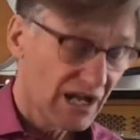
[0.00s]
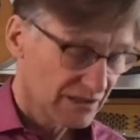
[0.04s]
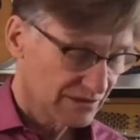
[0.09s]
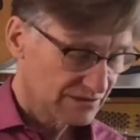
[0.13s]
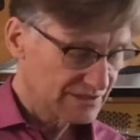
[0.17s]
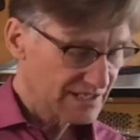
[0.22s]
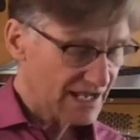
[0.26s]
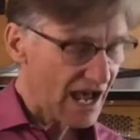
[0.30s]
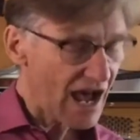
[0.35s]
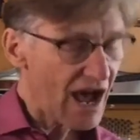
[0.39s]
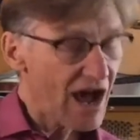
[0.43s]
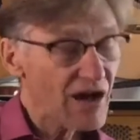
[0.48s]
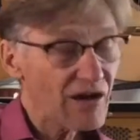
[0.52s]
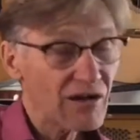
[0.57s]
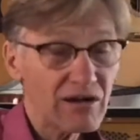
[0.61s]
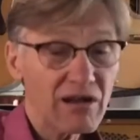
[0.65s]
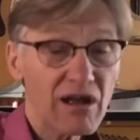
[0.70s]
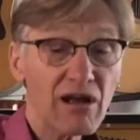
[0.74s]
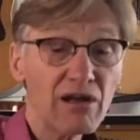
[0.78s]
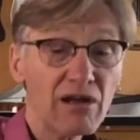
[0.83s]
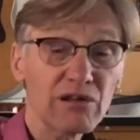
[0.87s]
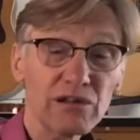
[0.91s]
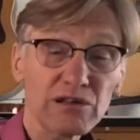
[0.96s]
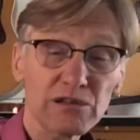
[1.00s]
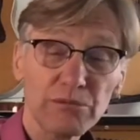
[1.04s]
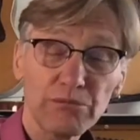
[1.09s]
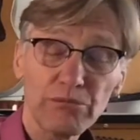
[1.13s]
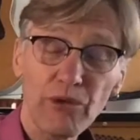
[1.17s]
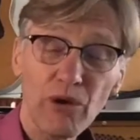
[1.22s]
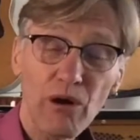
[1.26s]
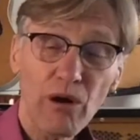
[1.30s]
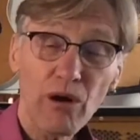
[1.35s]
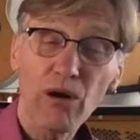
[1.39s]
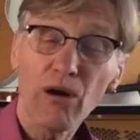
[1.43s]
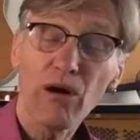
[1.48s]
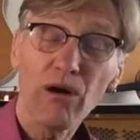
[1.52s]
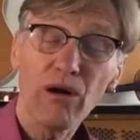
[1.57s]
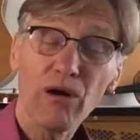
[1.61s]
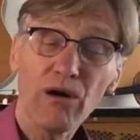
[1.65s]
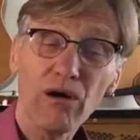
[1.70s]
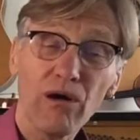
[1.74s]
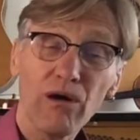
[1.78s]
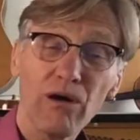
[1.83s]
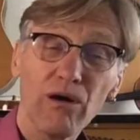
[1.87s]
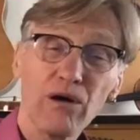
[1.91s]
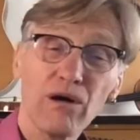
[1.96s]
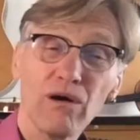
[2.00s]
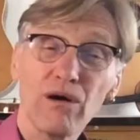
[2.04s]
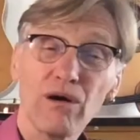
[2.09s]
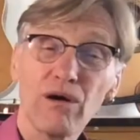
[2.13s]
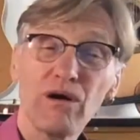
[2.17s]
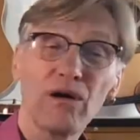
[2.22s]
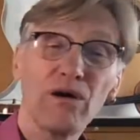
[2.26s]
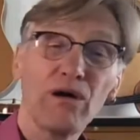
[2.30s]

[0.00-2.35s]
Down on the borderland,